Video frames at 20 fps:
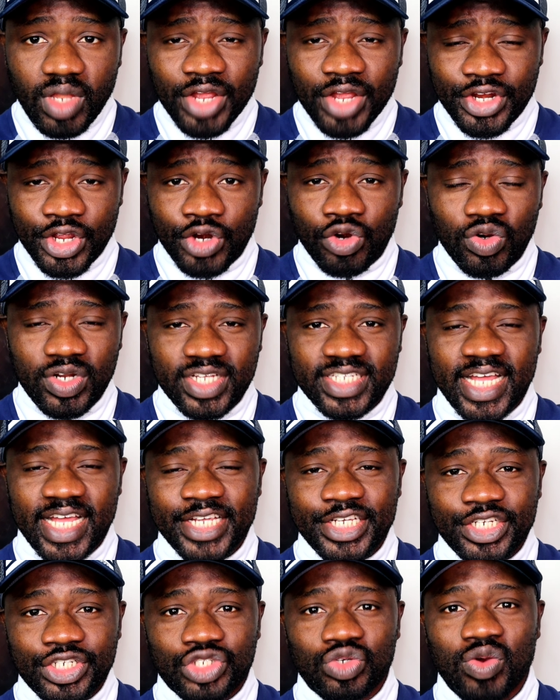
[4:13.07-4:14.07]
the rule is
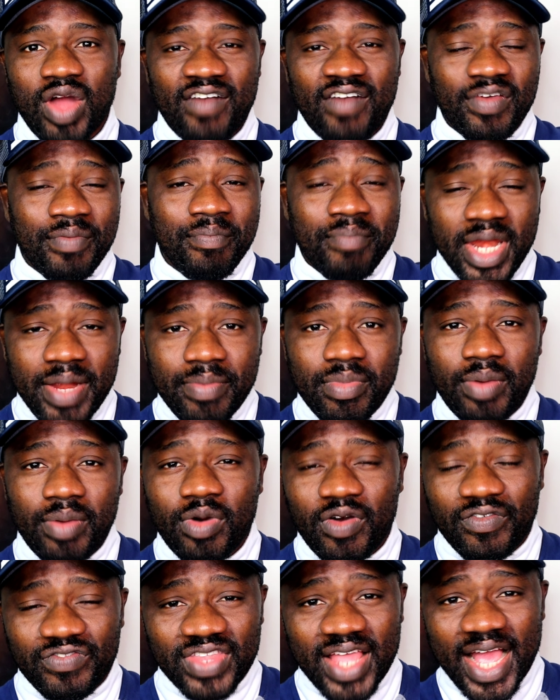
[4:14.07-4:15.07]
that you need to have a
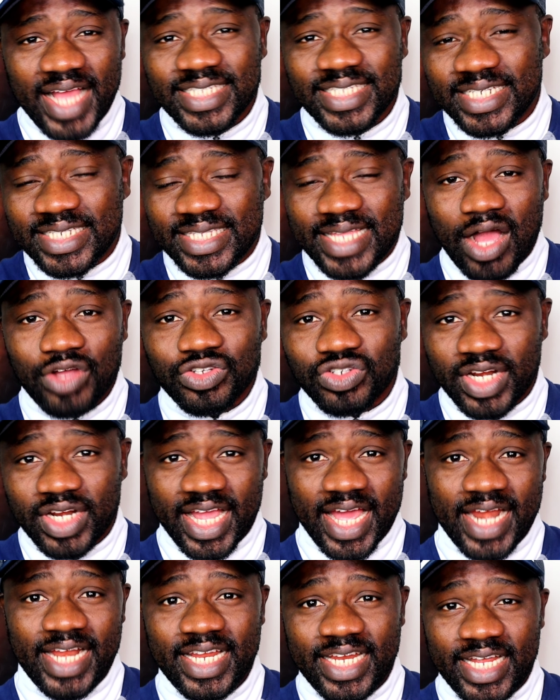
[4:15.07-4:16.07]
minimum of
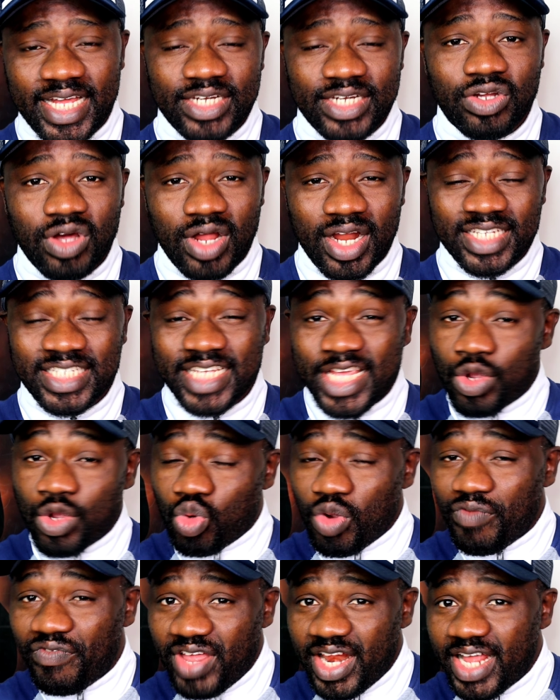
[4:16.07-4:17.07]
30,000 Canadian dollars
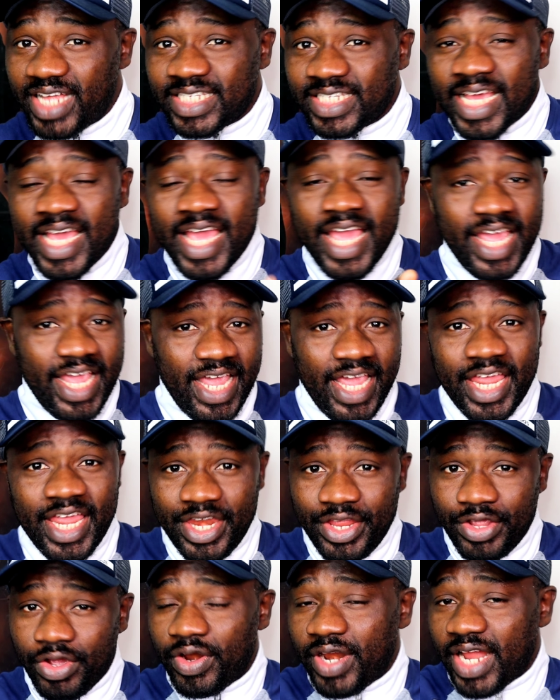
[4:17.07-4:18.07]
equivalent
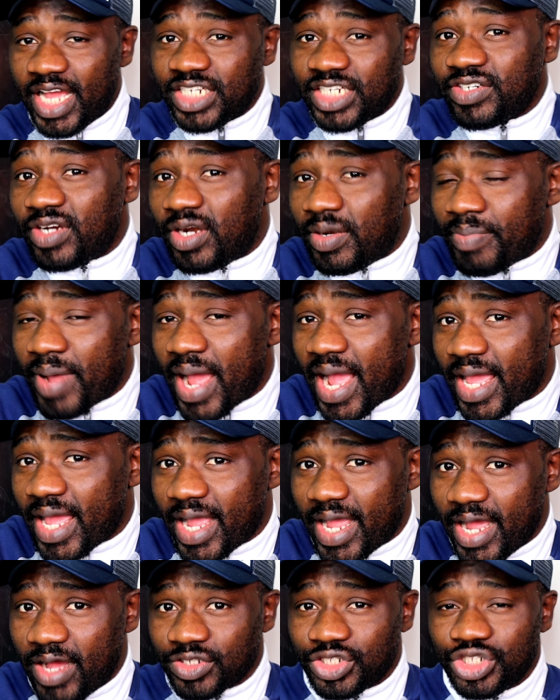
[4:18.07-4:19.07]
in your Nigerian bank
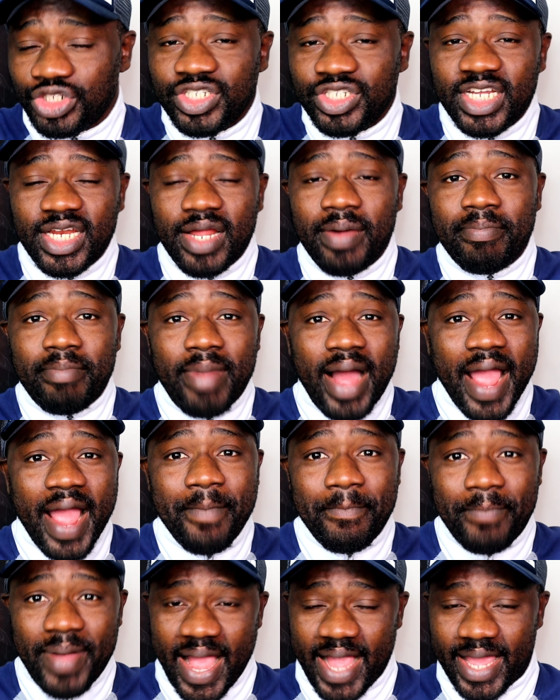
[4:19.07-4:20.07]
account. You need a
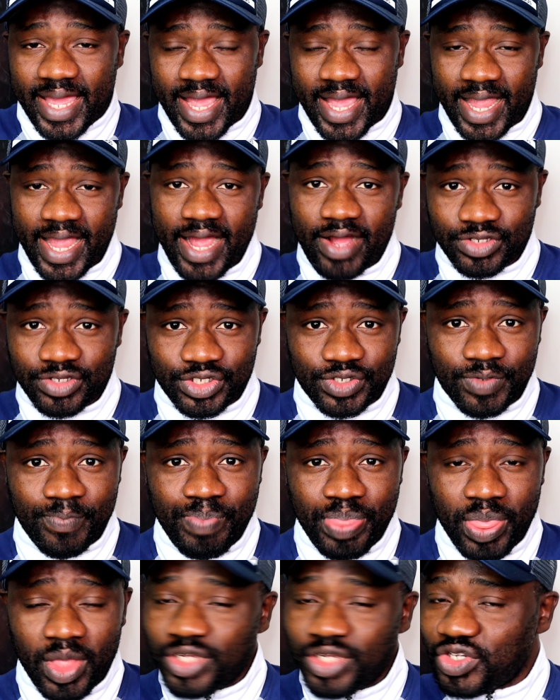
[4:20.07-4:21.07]
MyBank account.
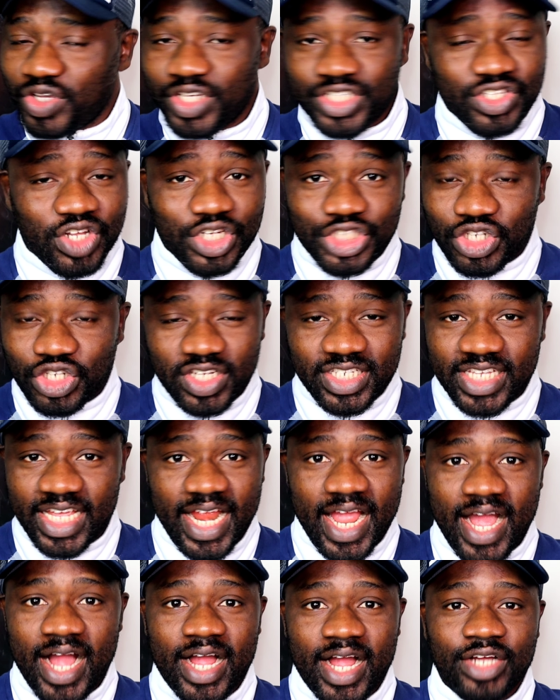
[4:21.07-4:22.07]
So it's not just
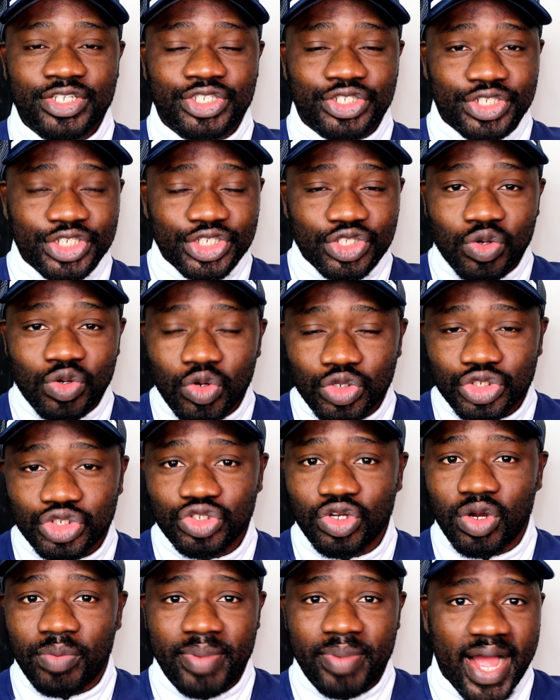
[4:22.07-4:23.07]
any account. You need to go
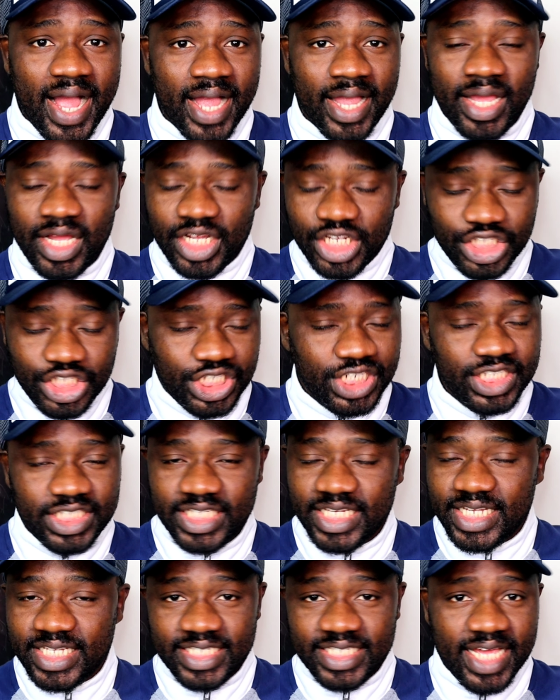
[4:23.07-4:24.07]
to your bank,
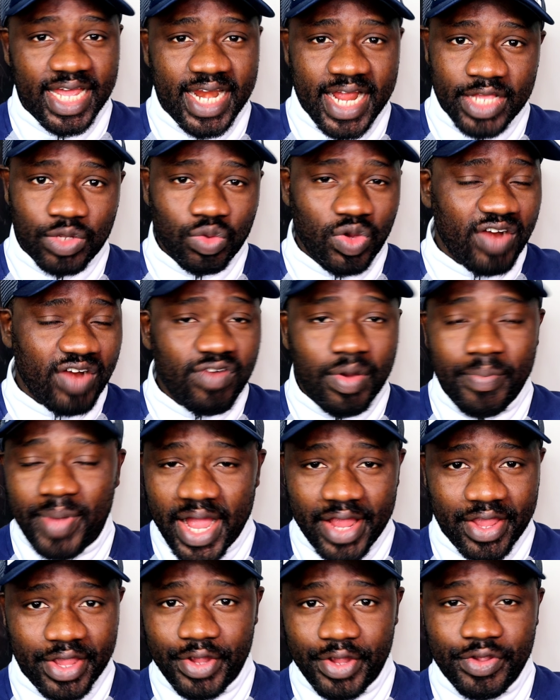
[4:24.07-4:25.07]
GT, Zenith, whatever
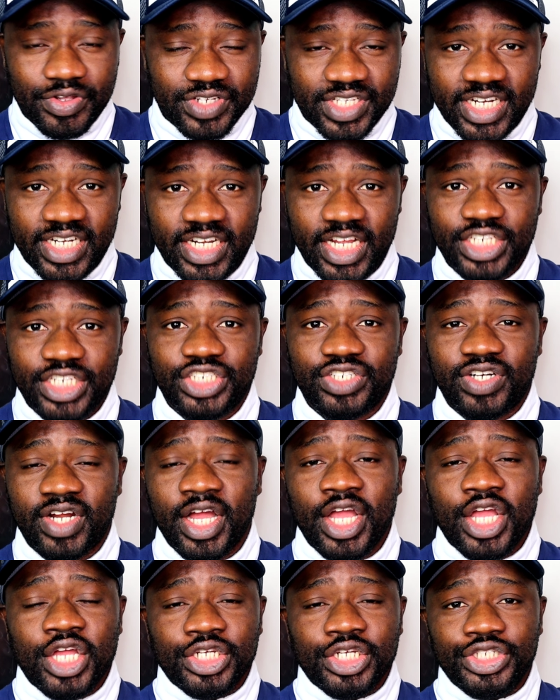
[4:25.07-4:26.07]
bank you're using in
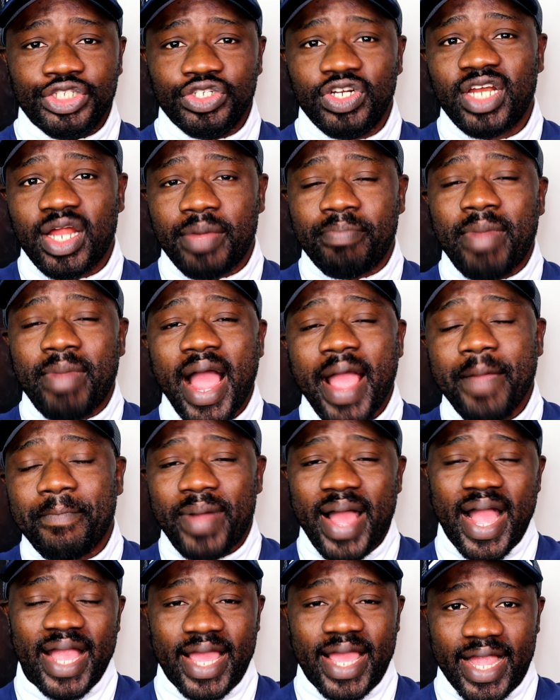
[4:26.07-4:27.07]
Nigeria. You need a
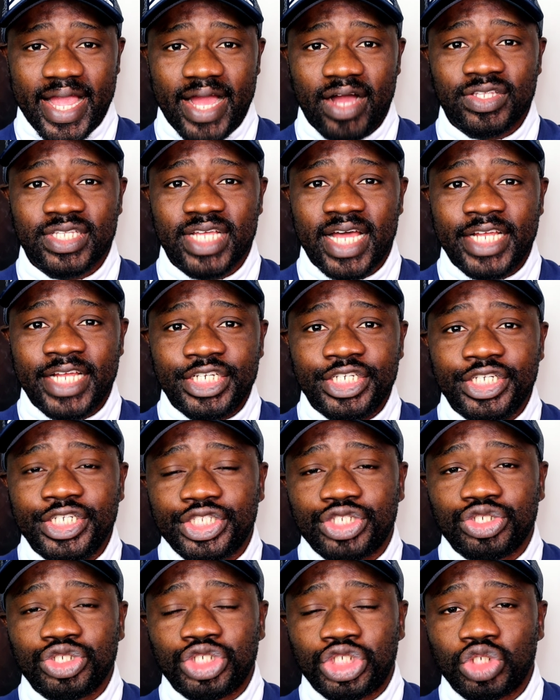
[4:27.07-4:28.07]
MyBank account, and you
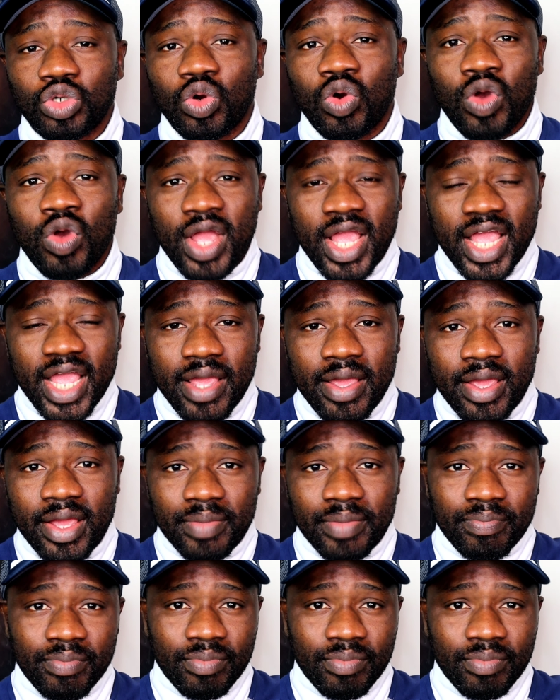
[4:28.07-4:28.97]
need to show a